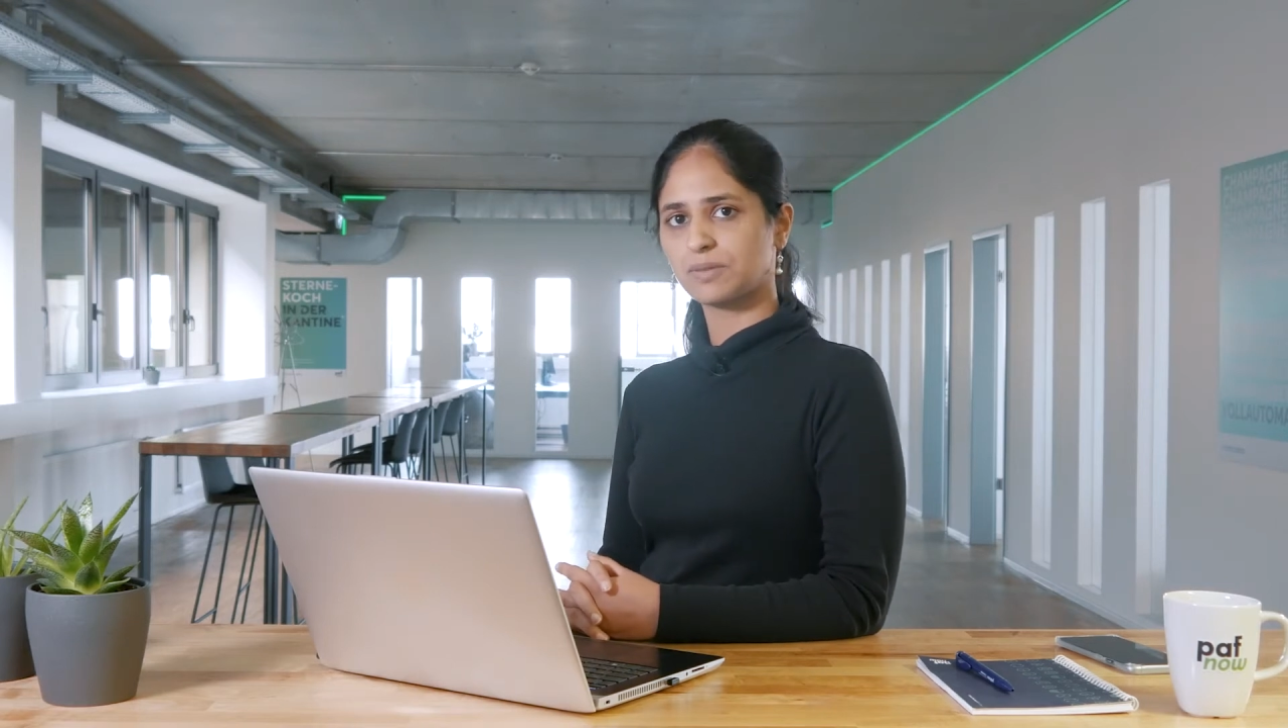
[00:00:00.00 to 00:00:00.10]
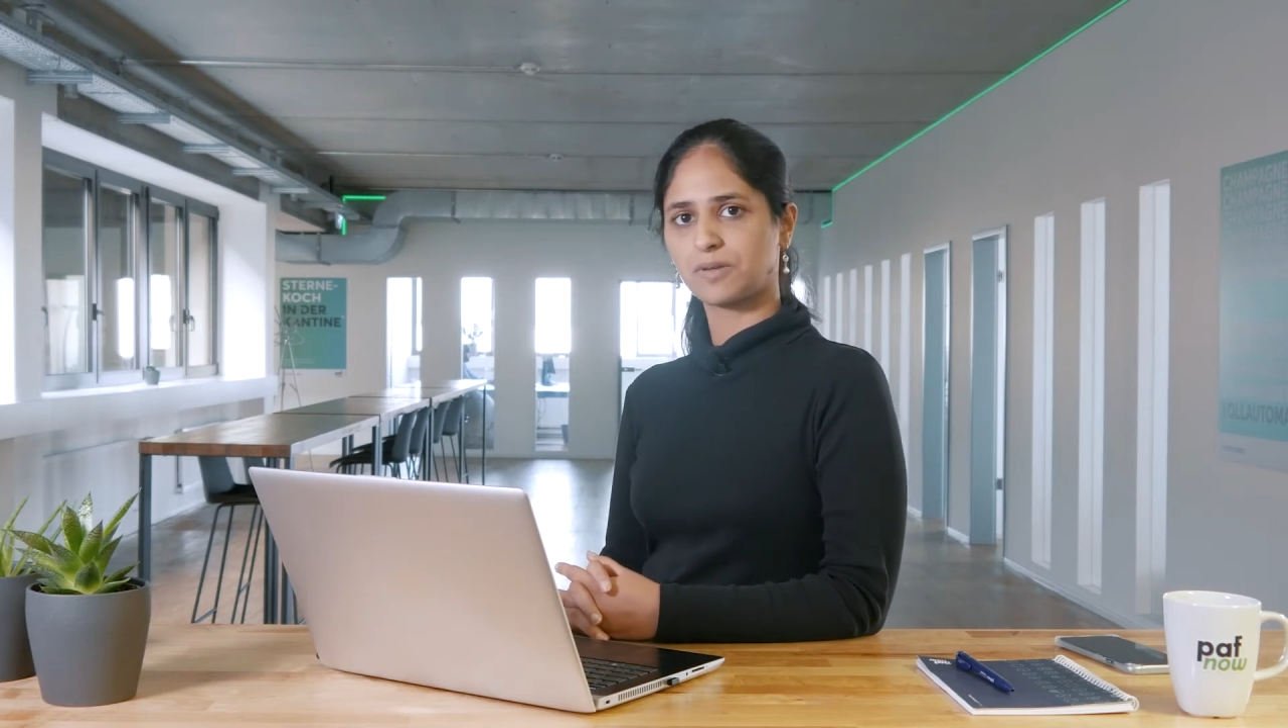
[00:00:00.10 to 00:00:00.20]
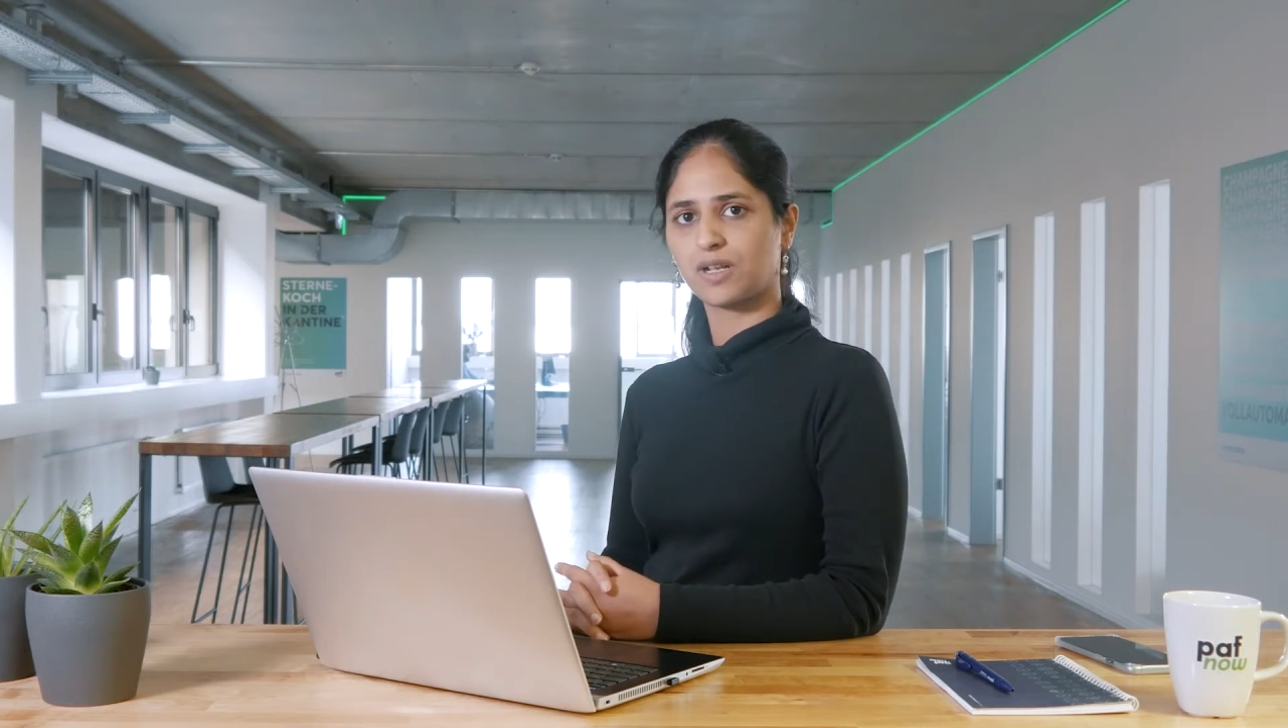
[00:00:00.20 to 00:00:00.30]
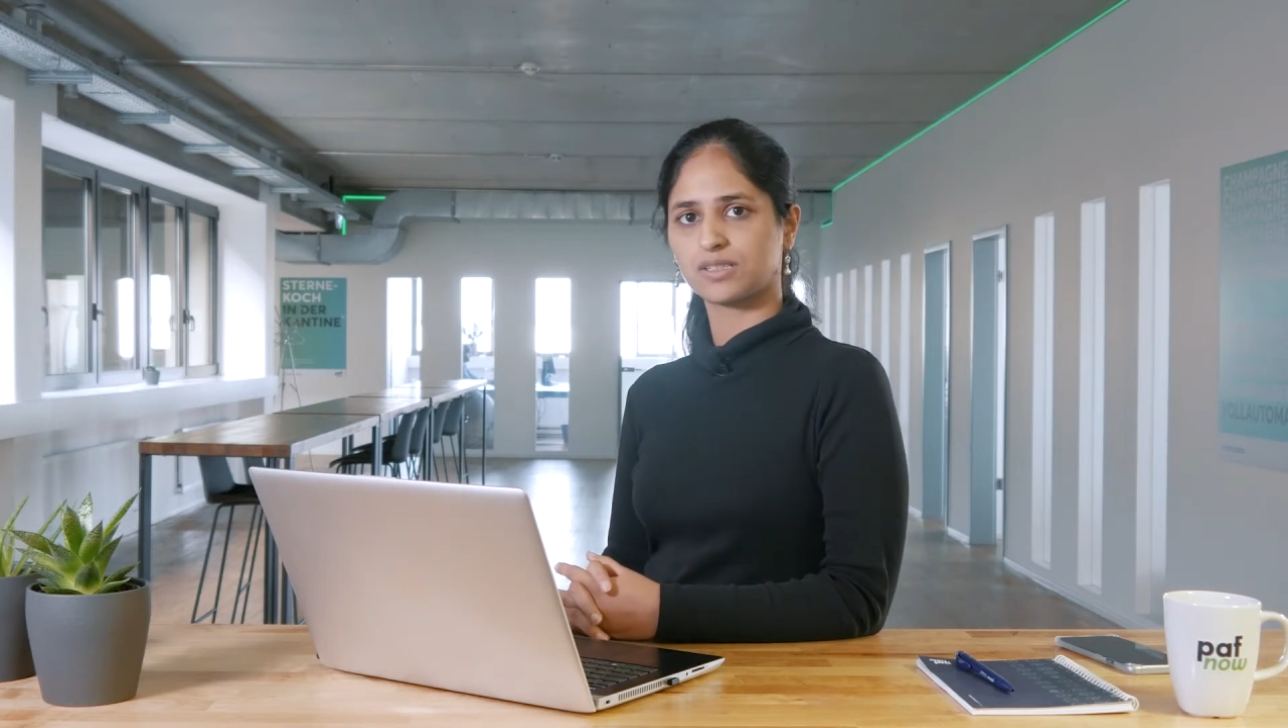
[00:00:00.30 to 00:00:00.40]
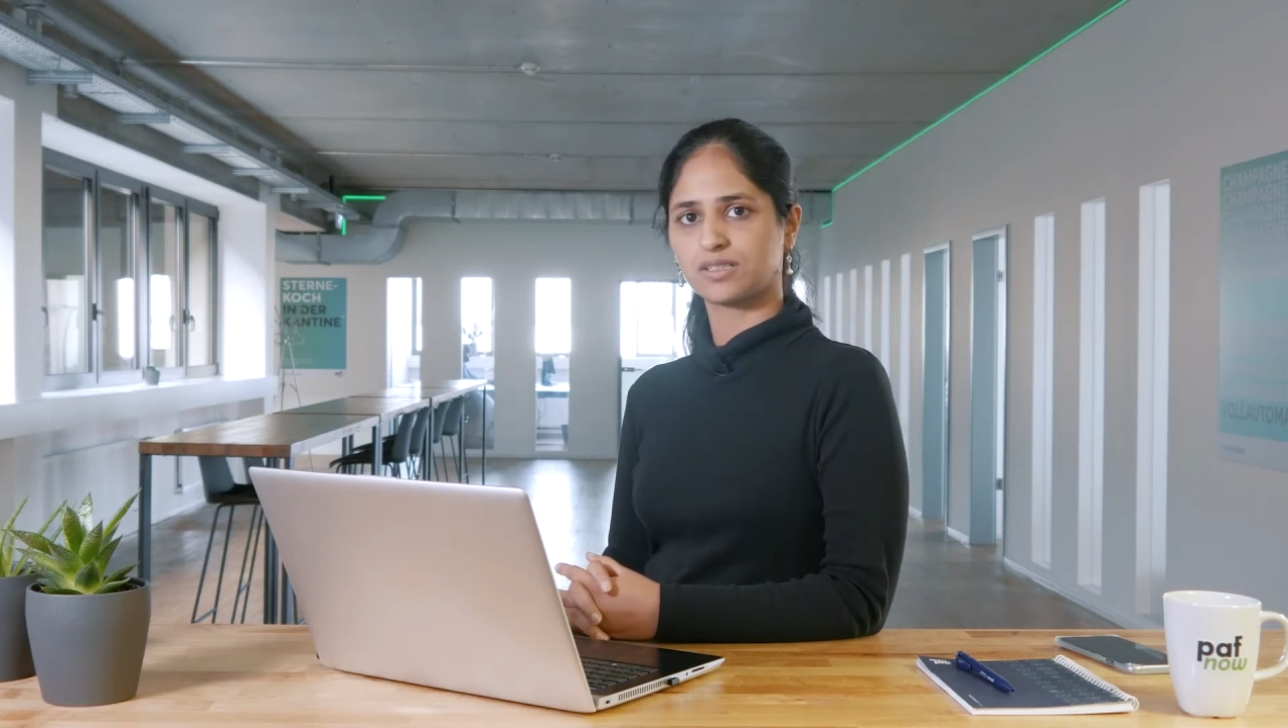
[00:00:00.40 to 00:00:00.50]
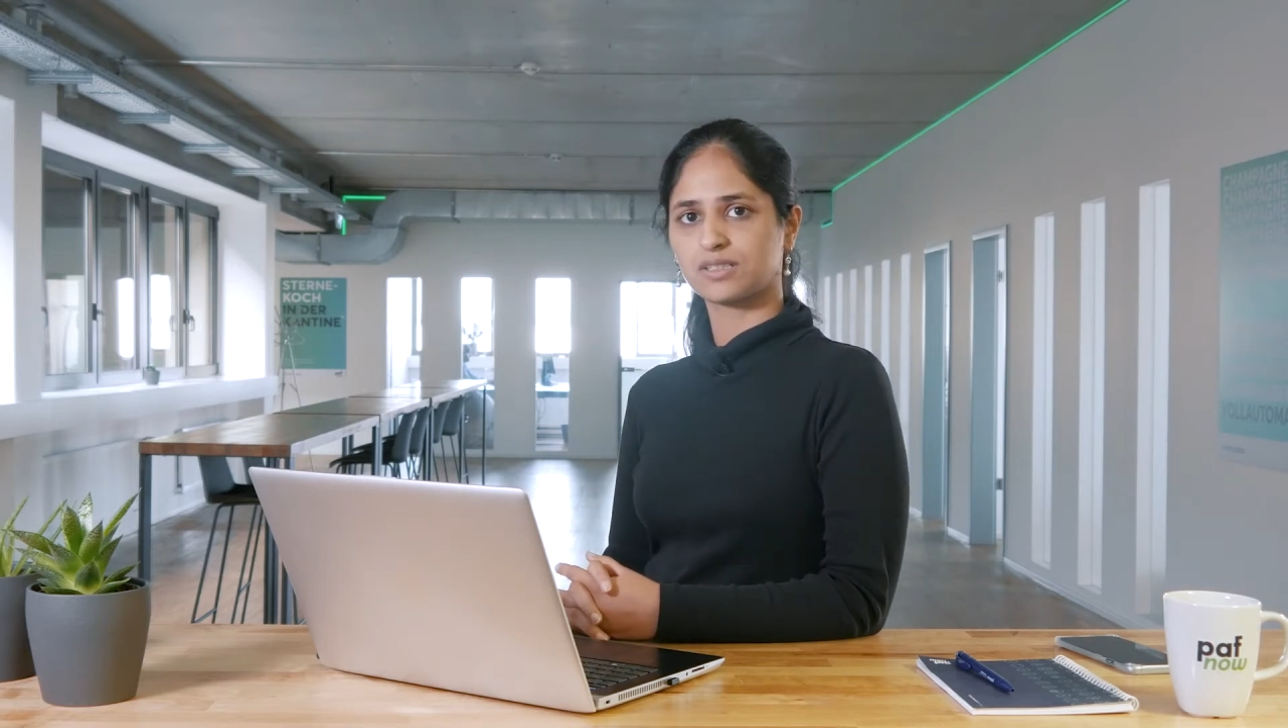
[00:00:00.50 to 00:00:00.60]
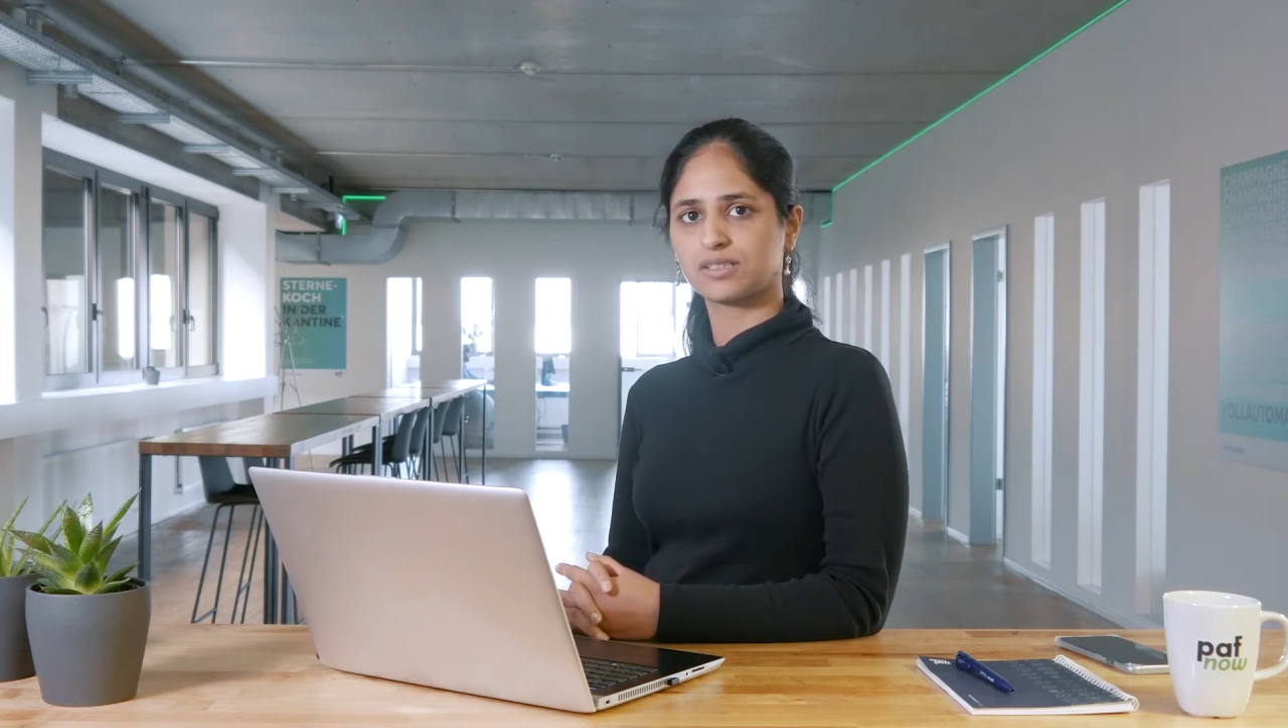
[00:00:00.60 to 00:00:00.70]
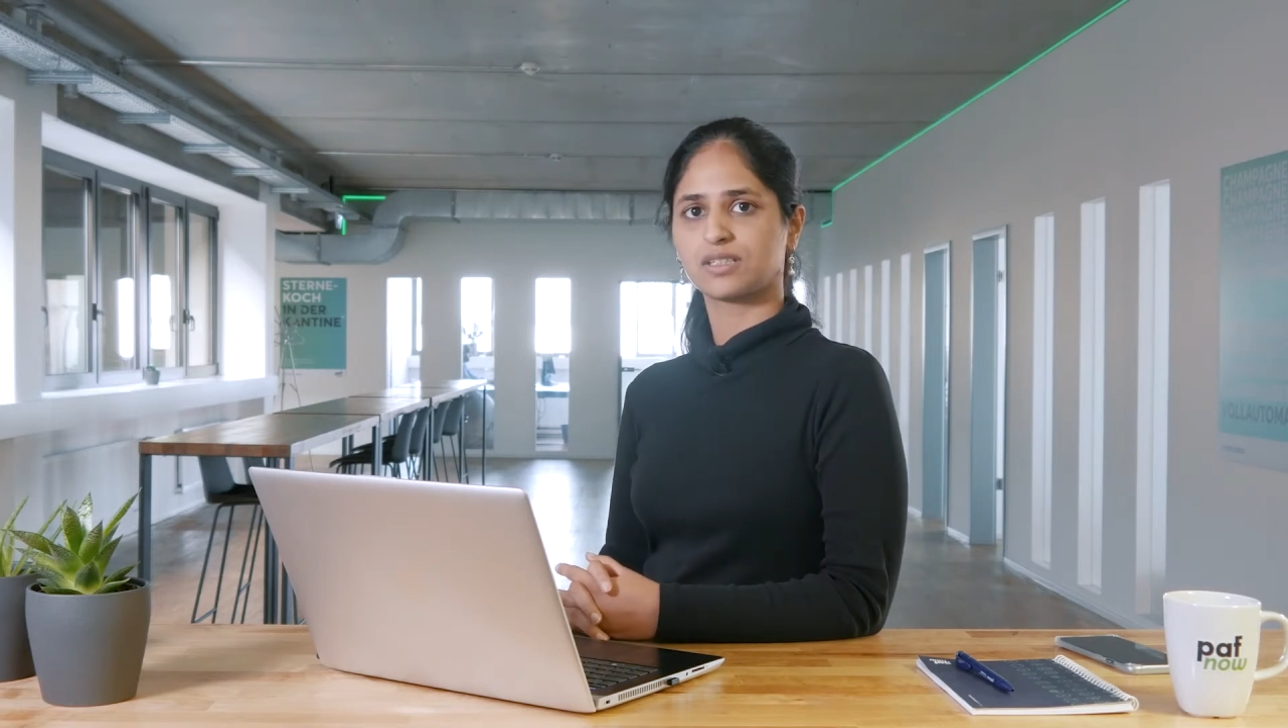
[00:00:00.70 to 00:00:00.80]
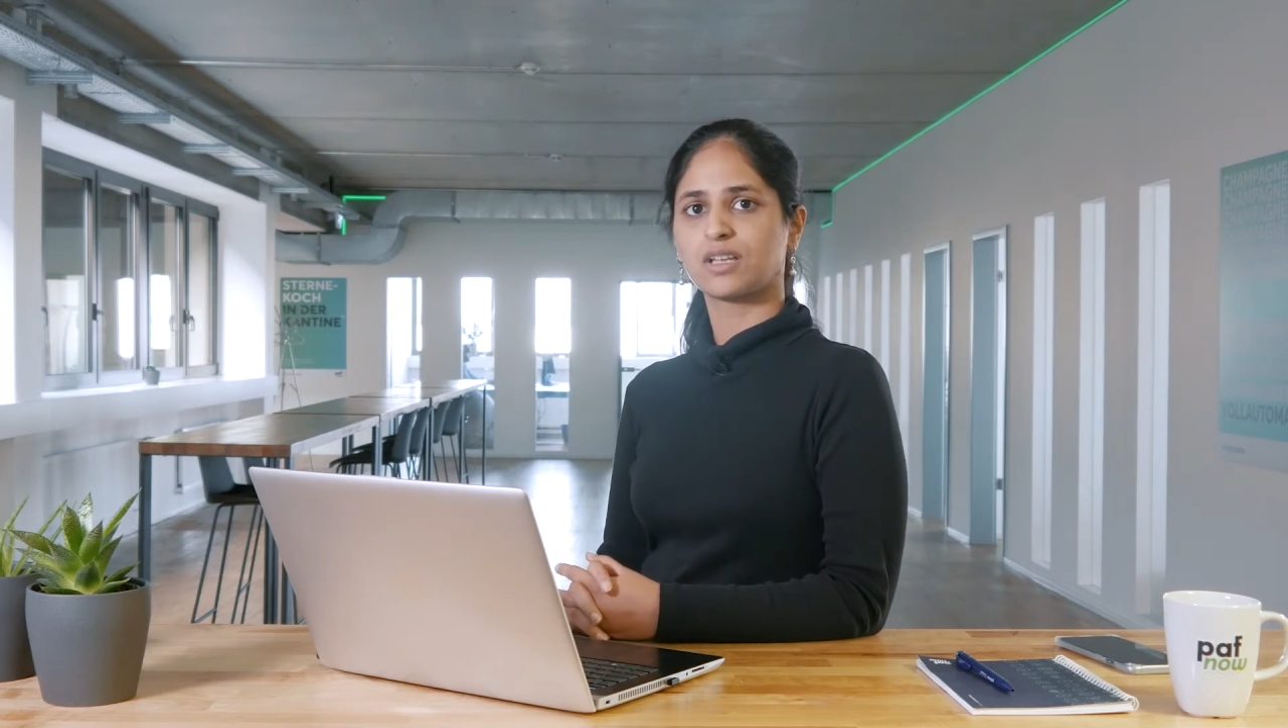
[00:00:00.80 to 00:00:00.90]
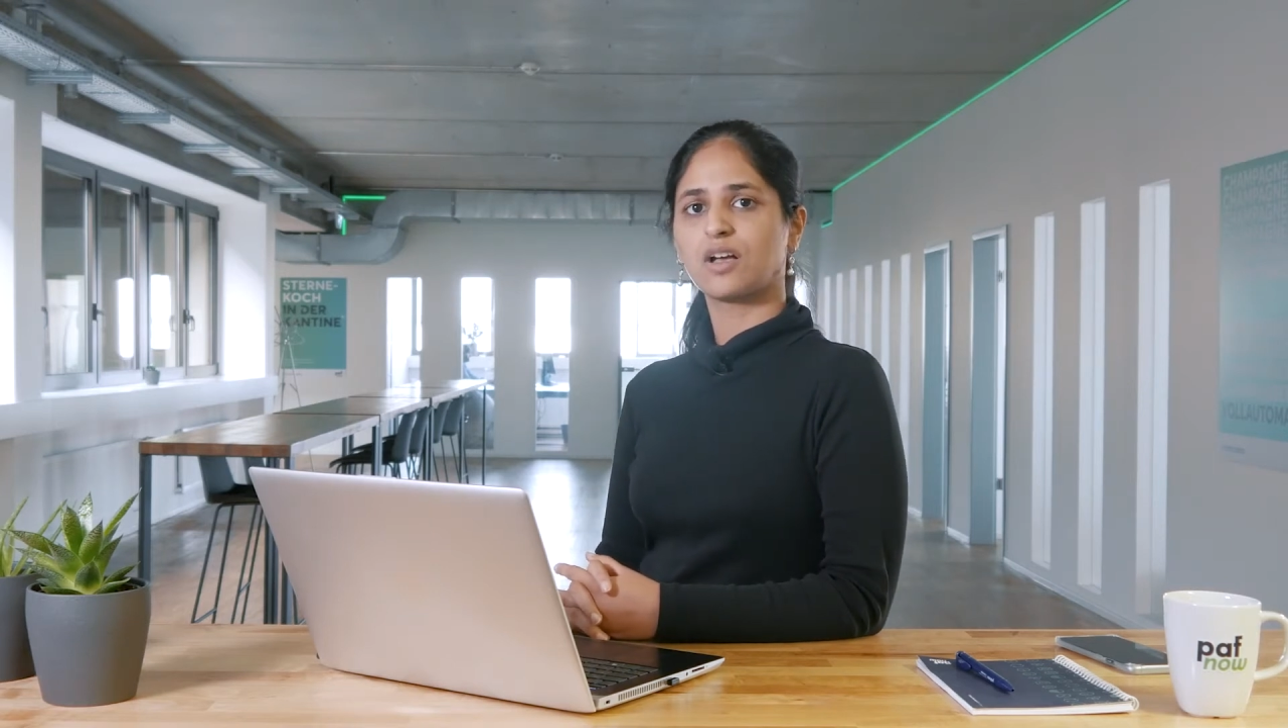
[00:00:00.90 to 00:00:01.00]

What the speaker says: process,